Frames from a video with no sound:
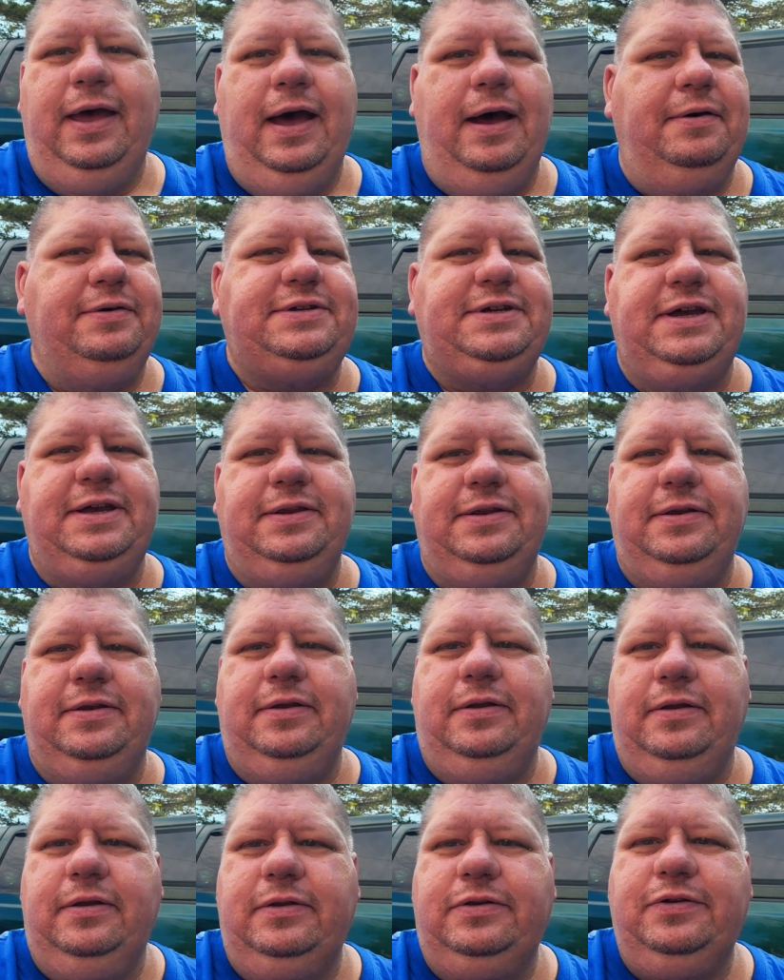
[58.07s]
I was
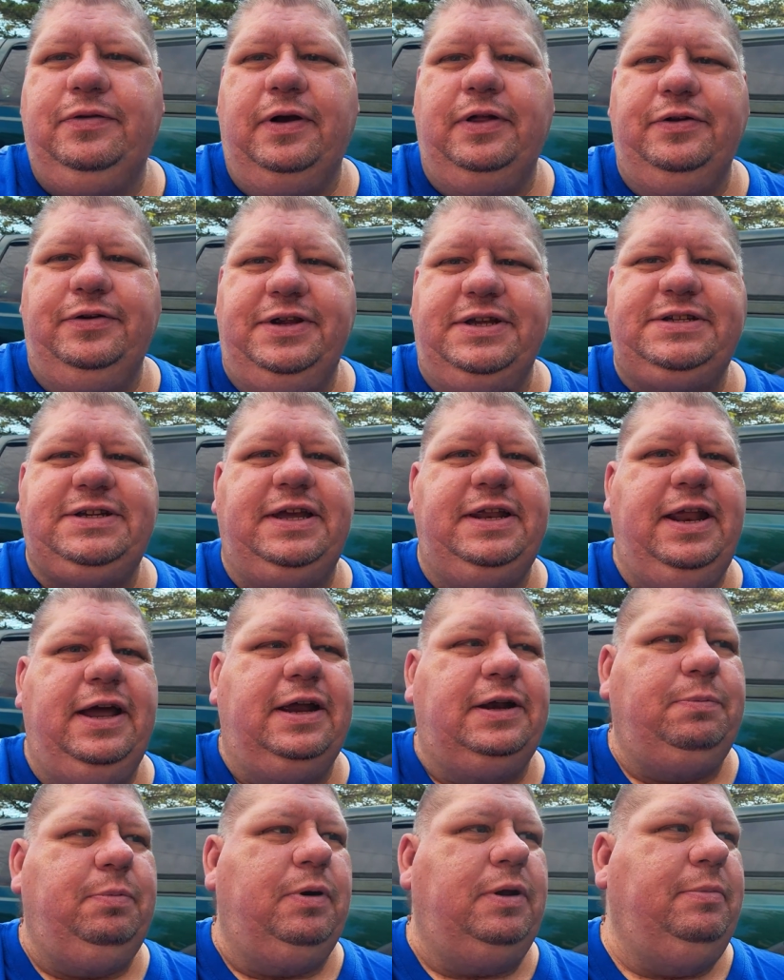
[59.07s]
getting trailer
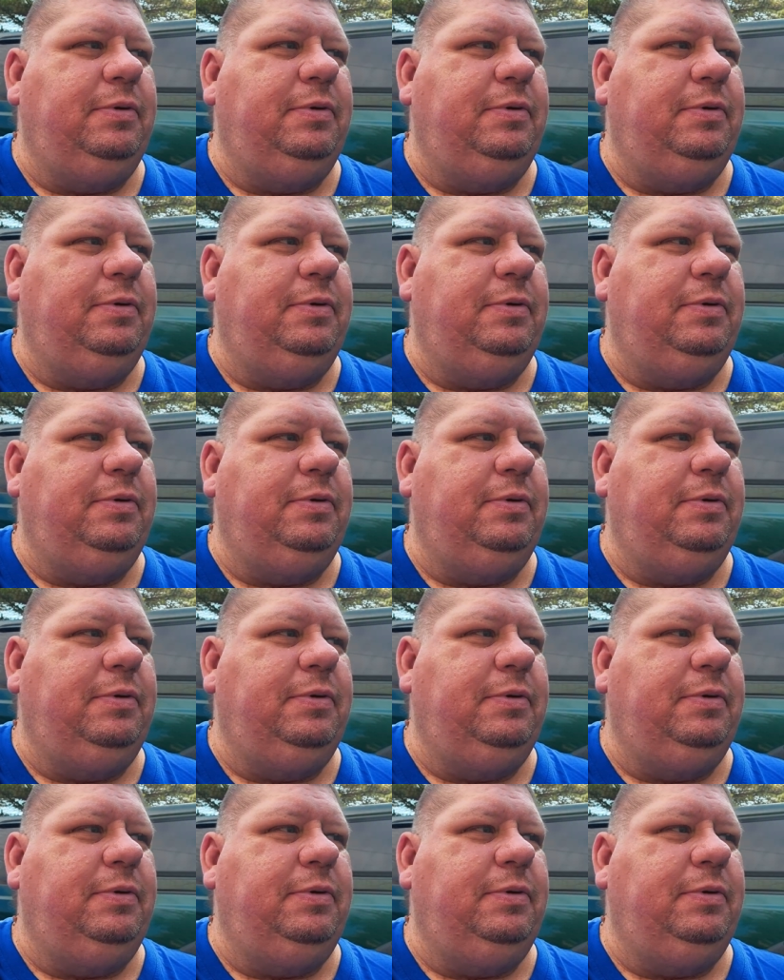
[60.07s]
disconnect pretty